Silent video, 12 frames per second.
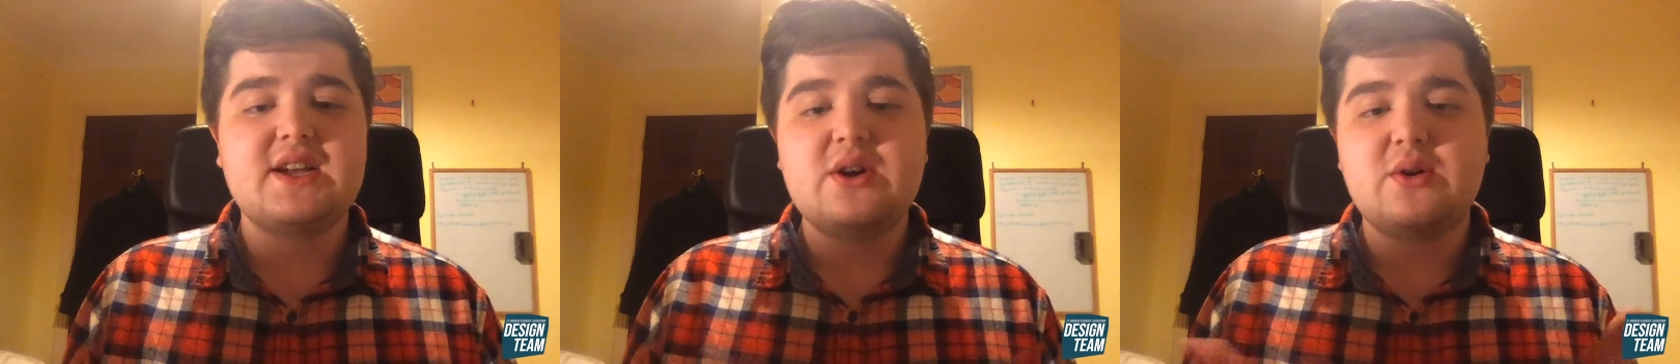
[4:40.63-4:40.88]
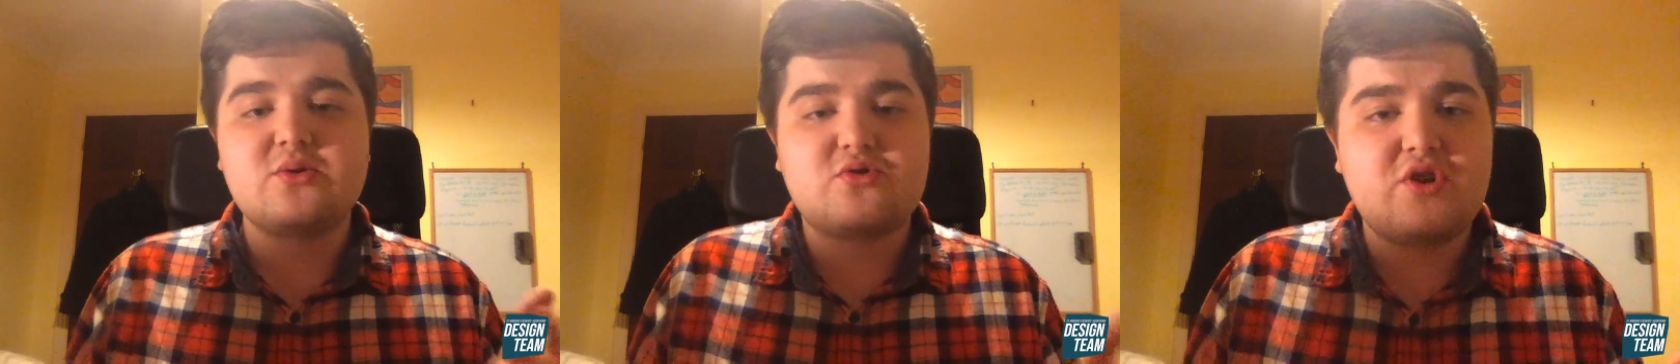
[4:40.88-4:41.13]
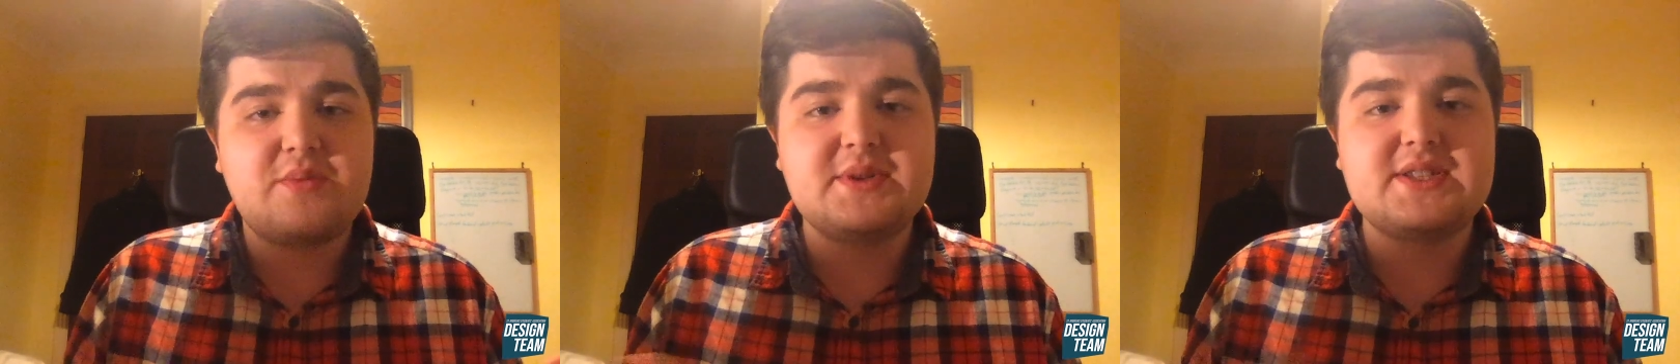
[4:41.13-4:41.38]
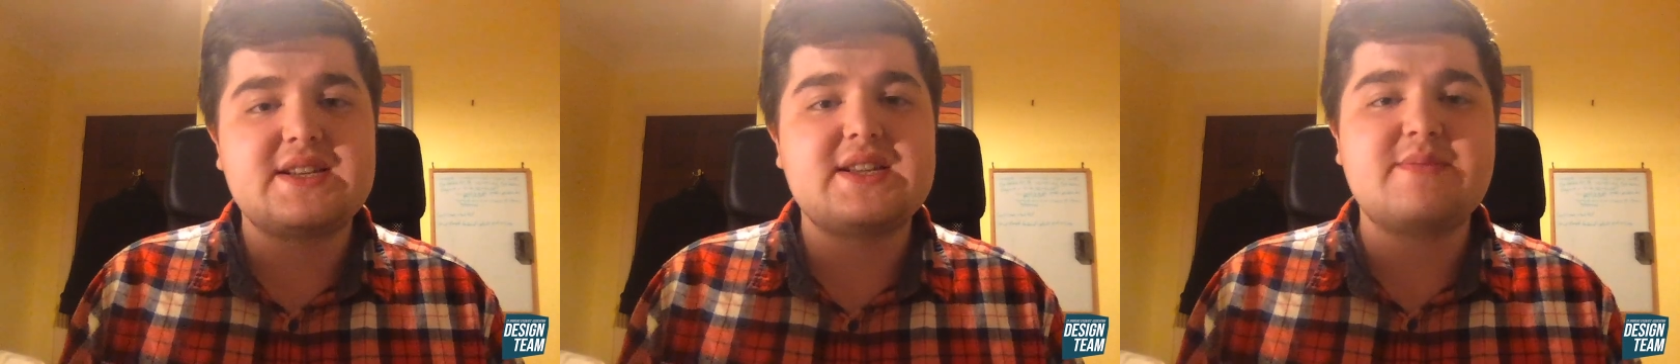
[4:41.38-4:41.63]
or drop
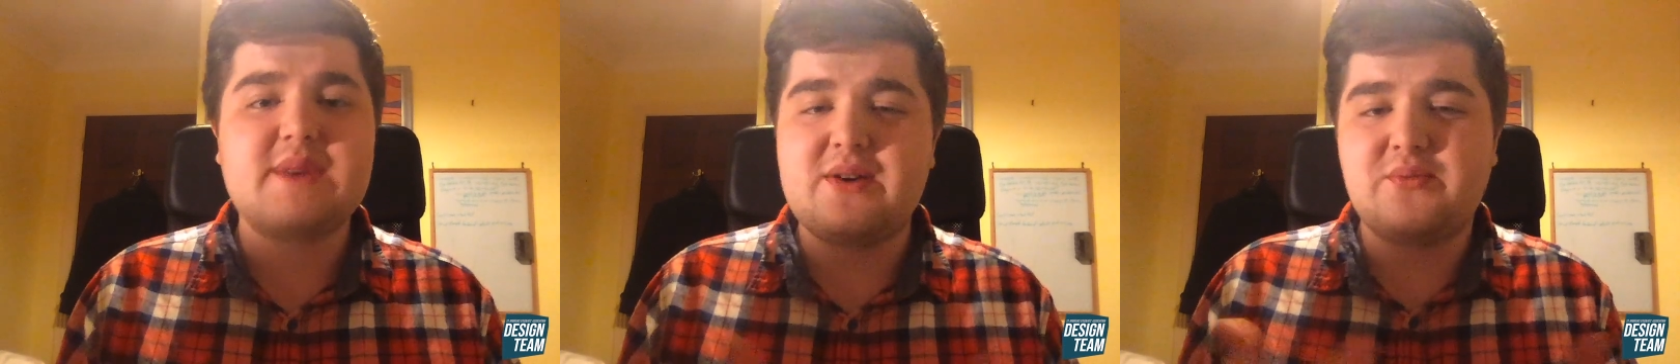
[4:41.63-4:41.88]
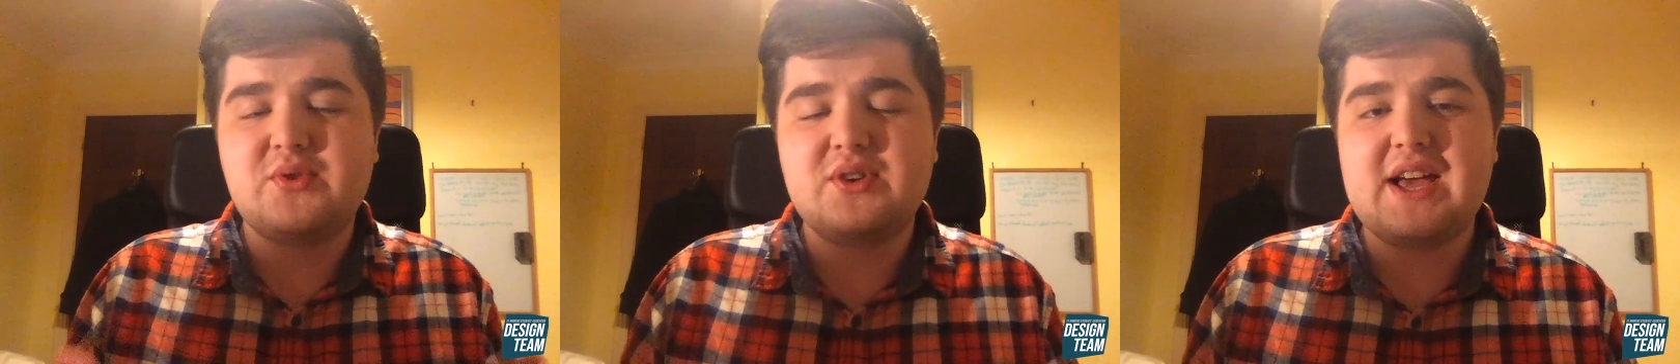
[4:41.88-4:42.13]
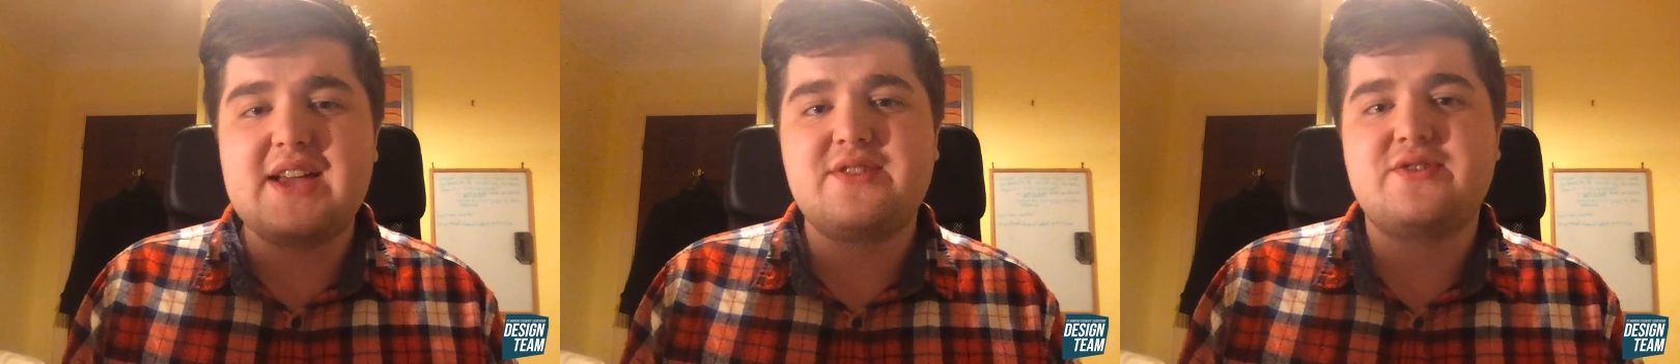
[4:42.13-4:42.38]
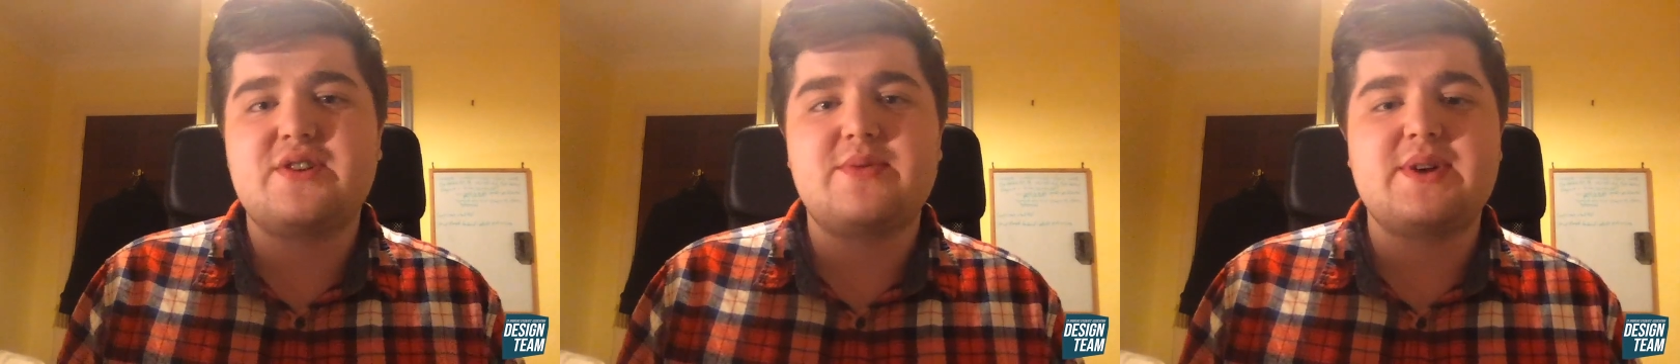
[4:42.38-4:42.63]
us an email and we'll let you
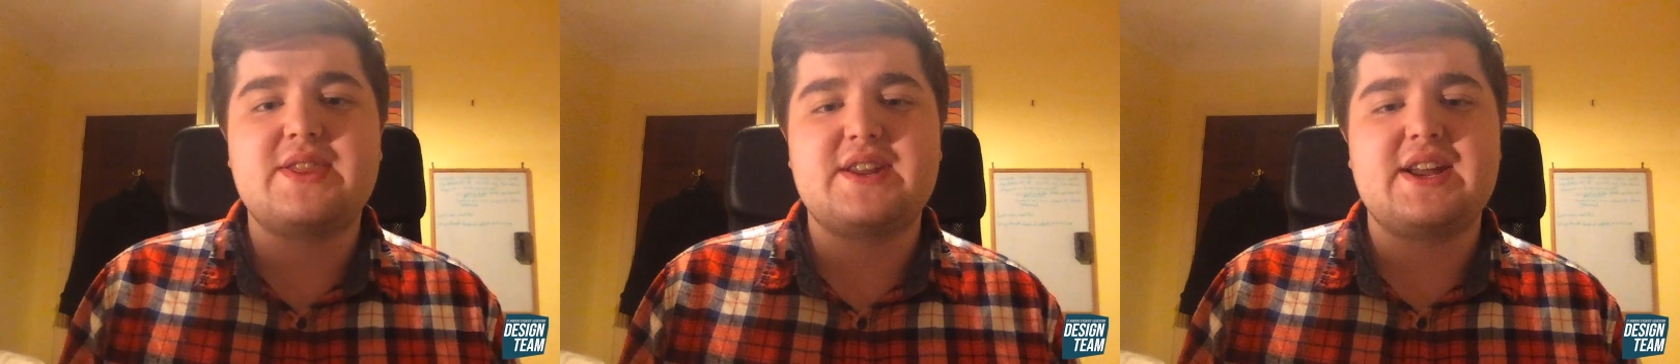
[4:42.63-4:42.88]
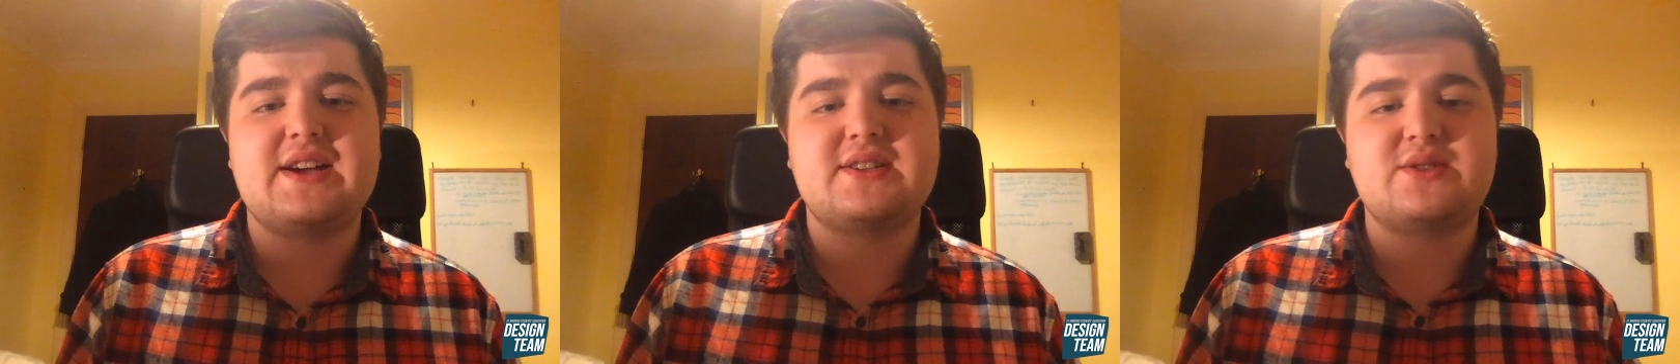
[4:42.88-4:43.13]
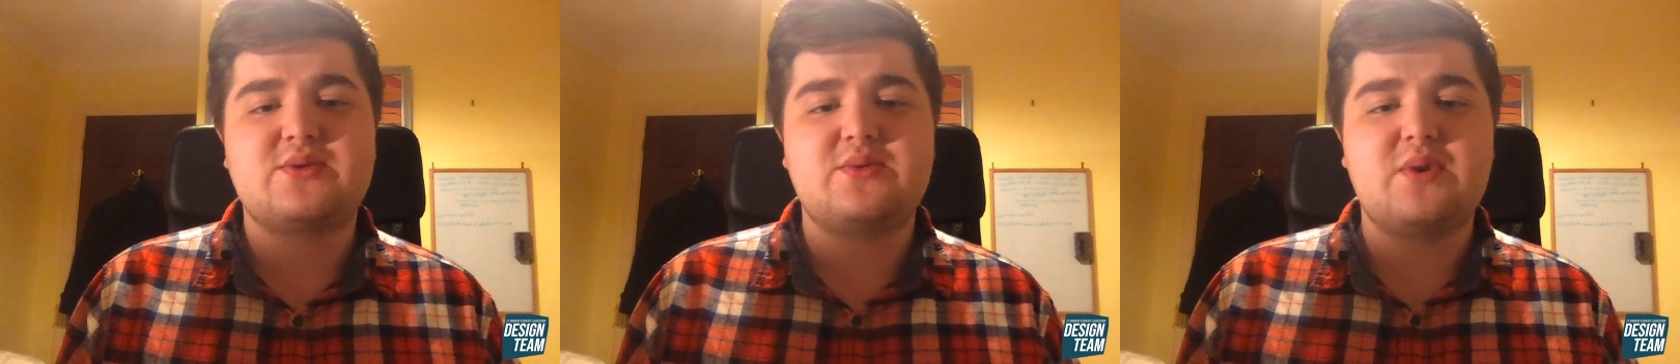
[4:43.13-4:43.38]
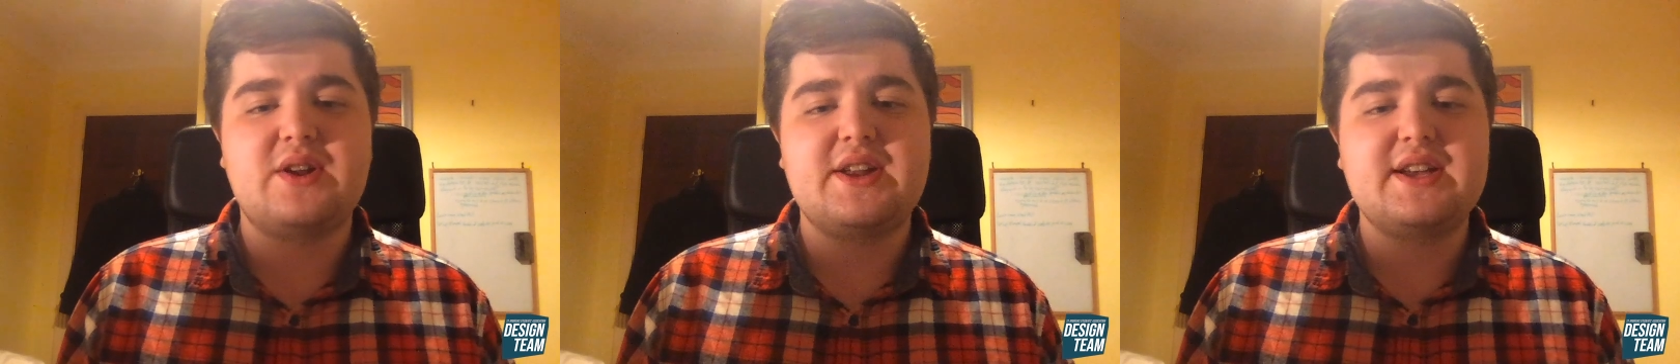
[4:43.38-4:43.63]
know when the next
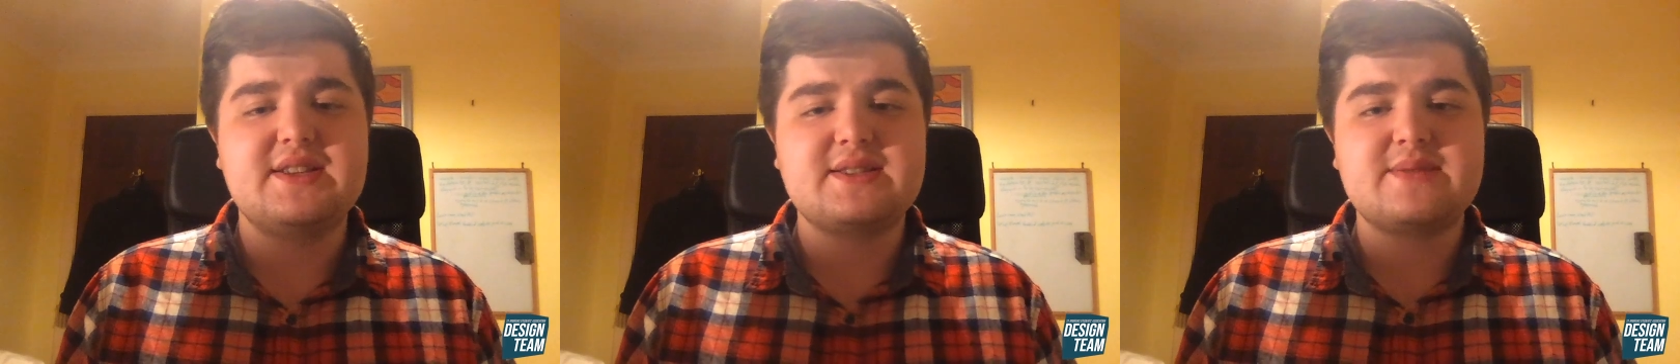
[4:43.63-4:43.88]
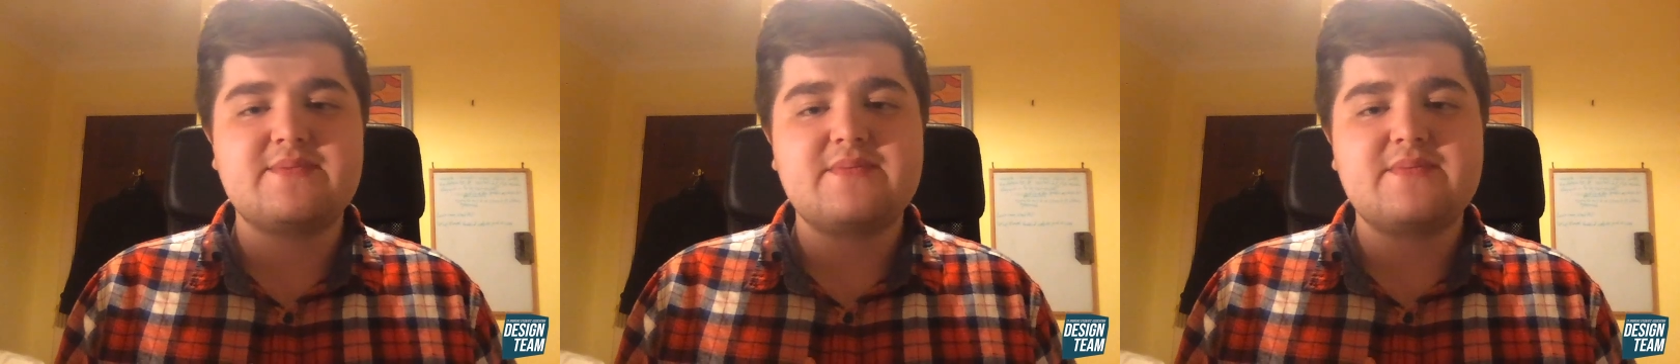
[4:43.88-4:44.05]
one is.